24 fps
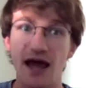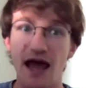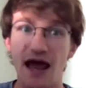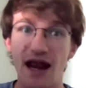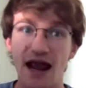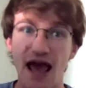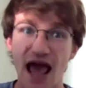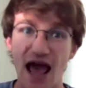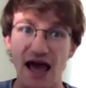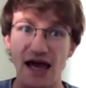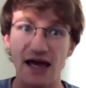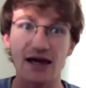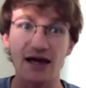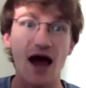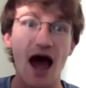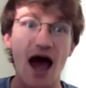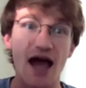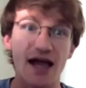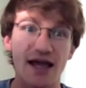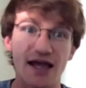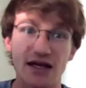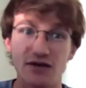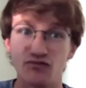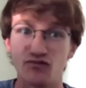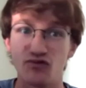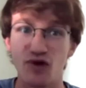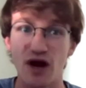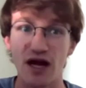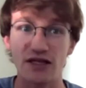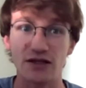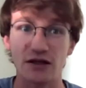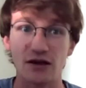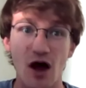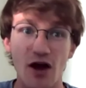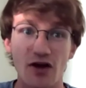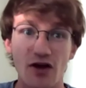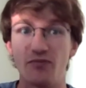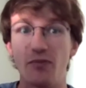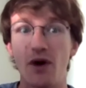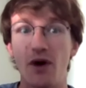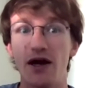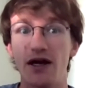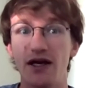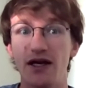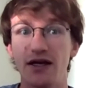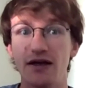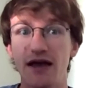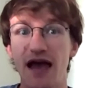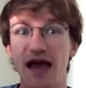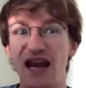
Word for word: and hey, I can raise a lot of money.